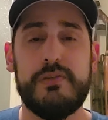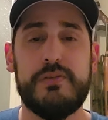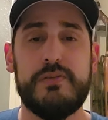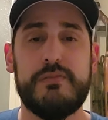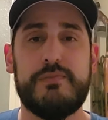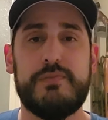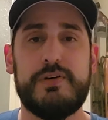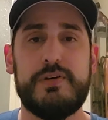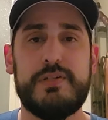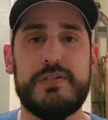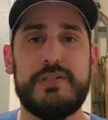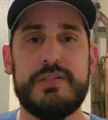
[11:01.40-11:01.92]
the
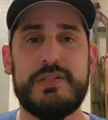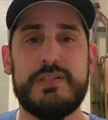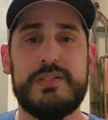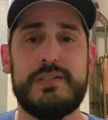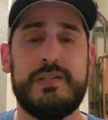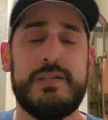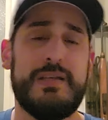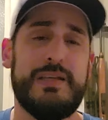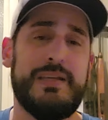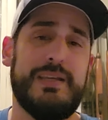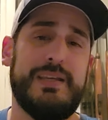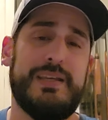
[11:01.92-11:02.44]
verses.
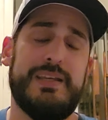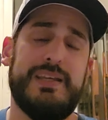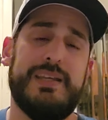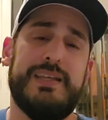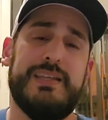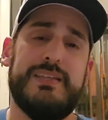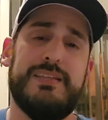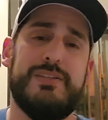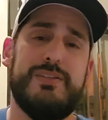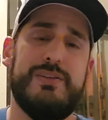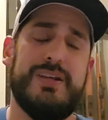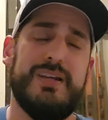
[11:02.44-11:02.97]

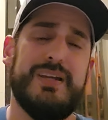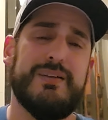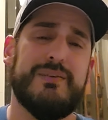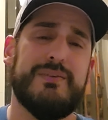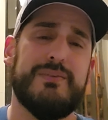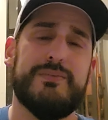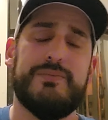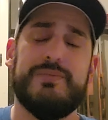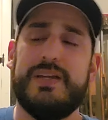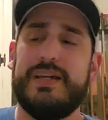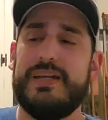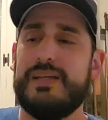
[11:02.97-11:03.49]
And you
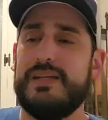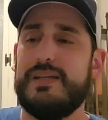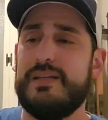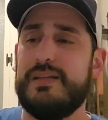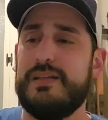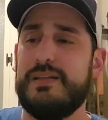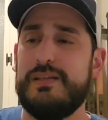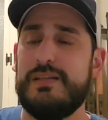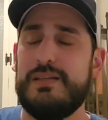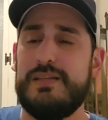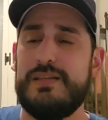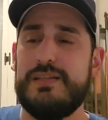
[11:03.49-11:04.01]
have
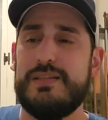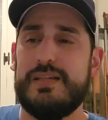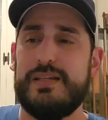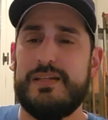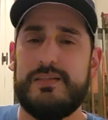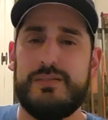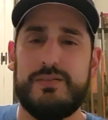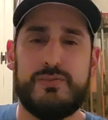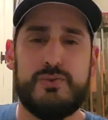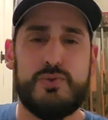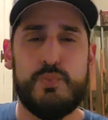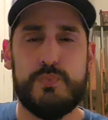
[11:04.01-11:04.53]
he's like
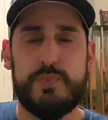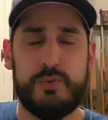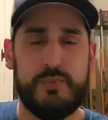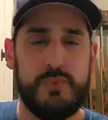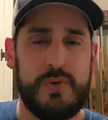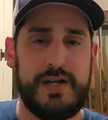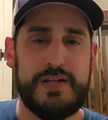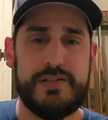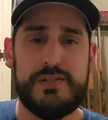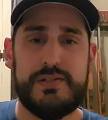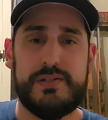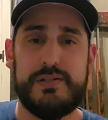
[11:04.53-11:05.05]
the super
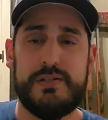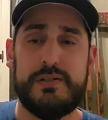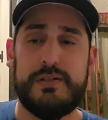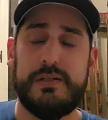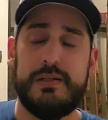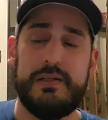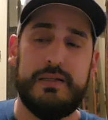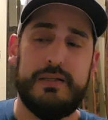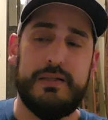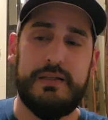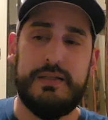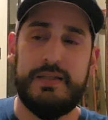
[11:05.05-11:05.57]
watcher.
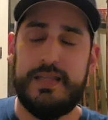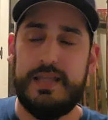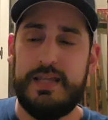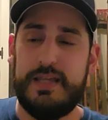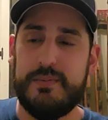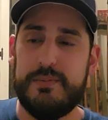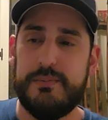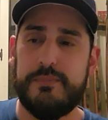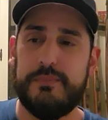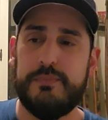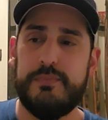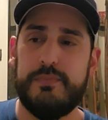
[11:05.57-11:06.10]
He
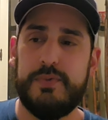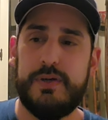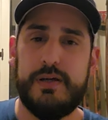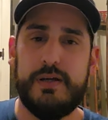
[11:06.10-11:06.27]
came